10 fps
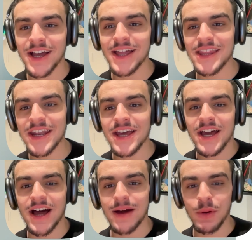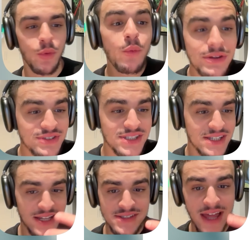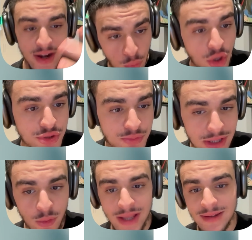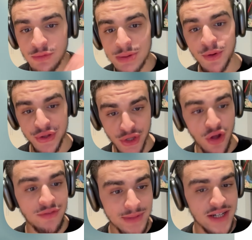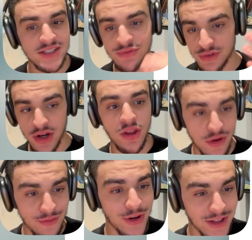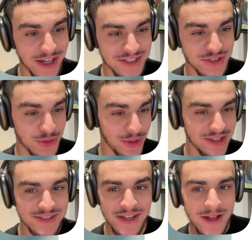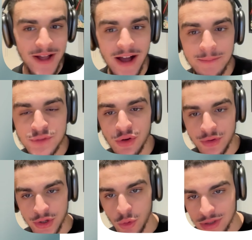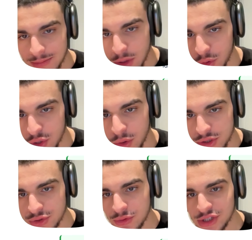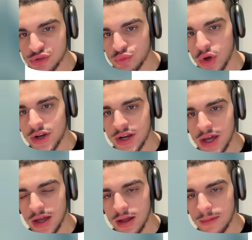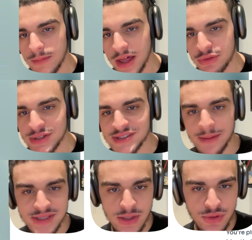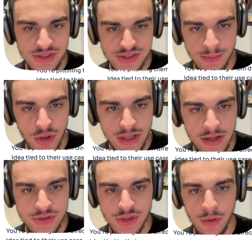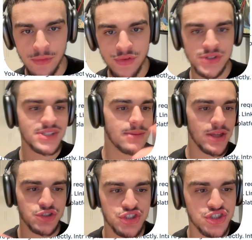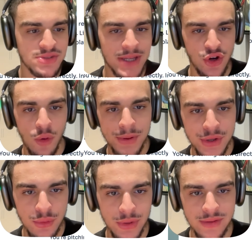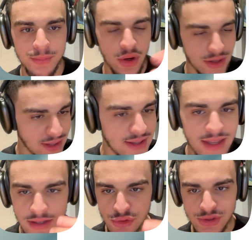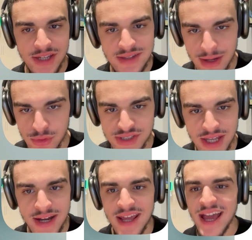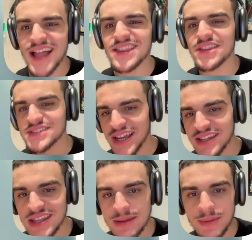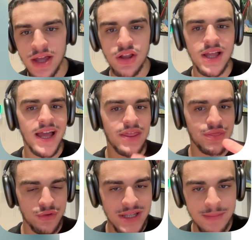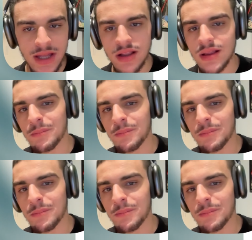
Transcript: And then, but what we've seen is that it works really well, and we book a lot of meetings for a lot of our clients doing this. So for cold email, what you want to do is run a 3-step sequence of Smart Lead. So first email should just be an opener with the product idea, the use case, like we said, and then the second email and third email